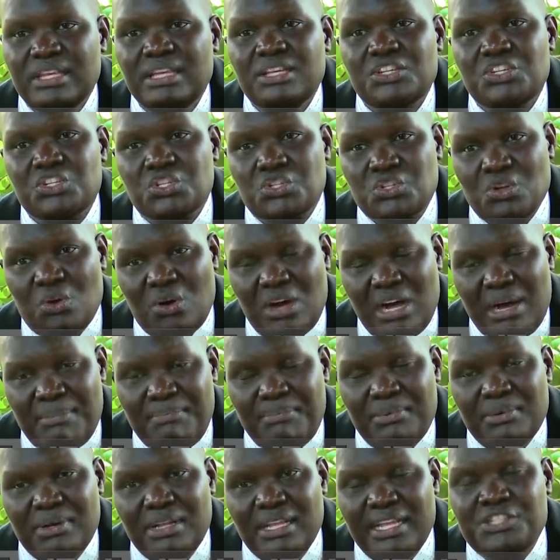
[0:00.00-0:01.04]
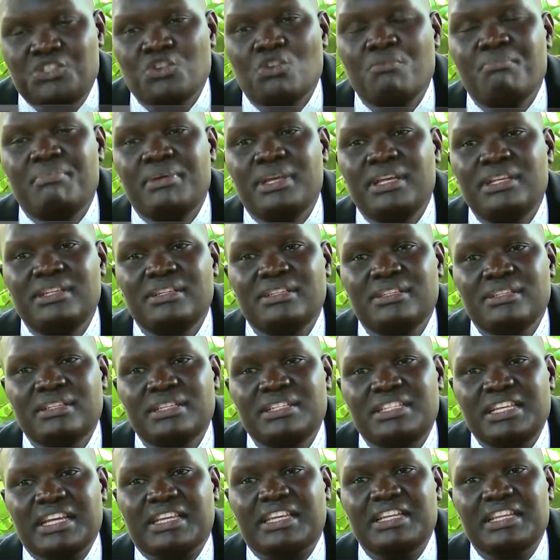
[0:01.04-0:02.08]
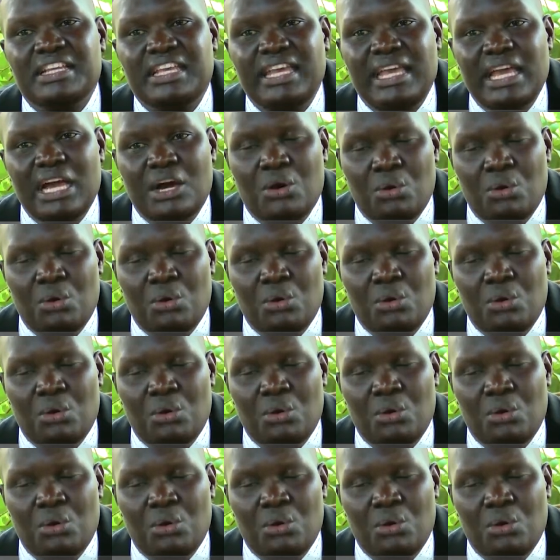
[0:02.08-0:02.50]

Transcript: show up, let you be taken care